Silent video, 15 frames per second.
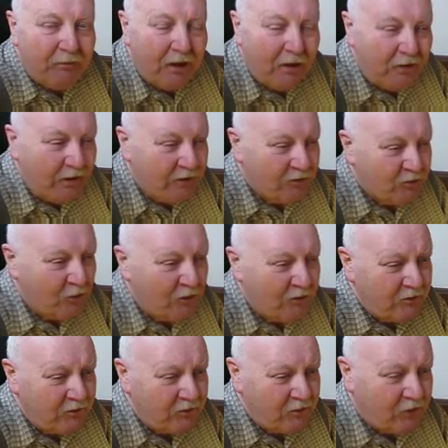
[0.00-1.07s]
And that's why
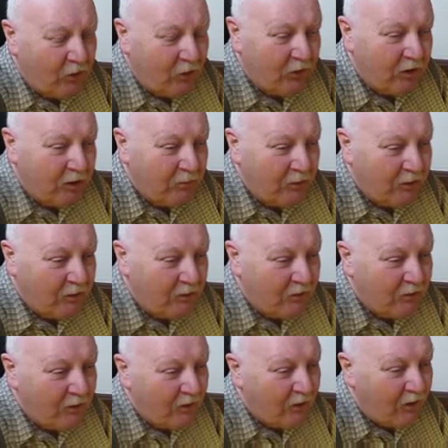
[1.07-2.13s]
she's talking about
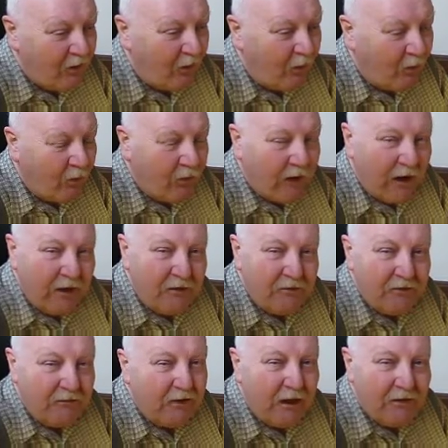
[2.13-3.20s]
all
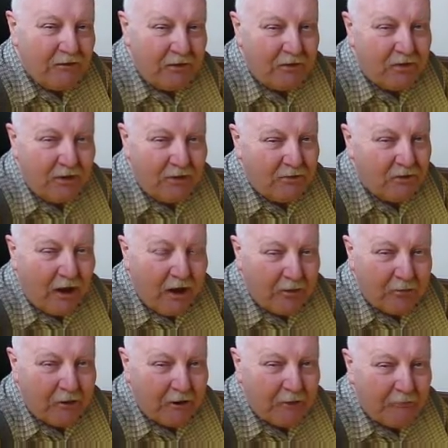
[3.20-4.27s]
kinds of nasty things
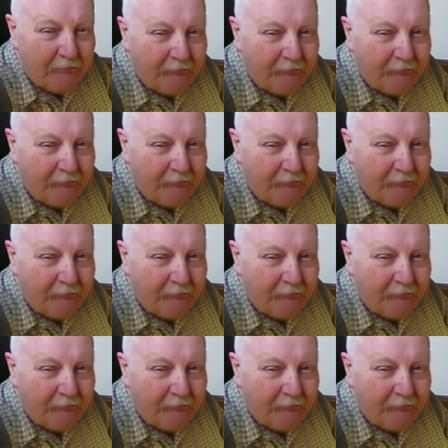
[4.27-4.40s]
happening.